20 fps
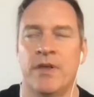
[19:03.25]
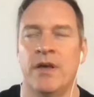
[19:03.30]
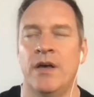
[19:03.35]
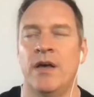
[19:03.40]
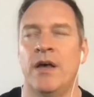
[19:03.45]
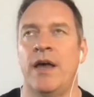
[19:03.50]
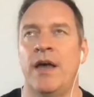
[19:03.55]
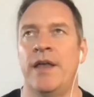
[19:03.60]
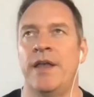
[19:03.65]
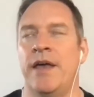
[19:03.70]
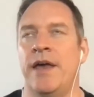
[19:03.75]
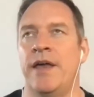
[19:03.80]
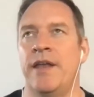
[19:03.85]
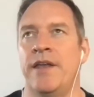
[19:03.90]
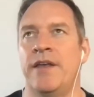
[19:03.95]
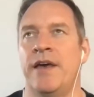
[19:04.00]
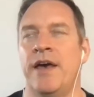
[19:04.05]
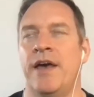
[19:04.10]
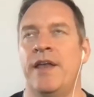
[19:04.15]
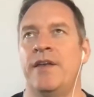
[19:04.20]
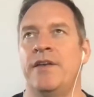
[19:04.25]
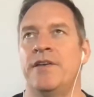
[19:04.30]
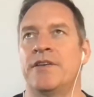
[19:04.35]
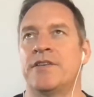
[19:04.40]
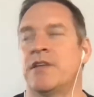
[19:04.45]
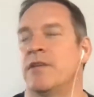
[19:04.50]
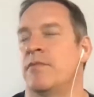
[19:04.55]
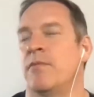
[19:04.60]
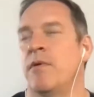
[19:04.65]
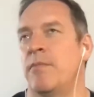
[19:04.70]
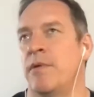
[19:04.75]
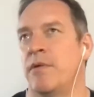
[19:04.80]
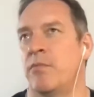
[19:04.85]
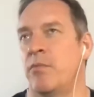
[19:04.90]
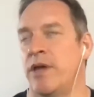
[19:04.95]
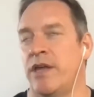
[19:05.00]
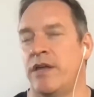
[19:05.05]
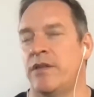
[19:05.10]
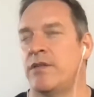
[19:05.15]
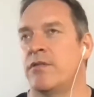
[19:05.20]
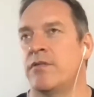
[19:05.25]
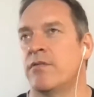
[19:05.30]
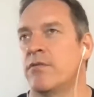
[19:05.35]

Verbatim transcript: And and and you know, I mean we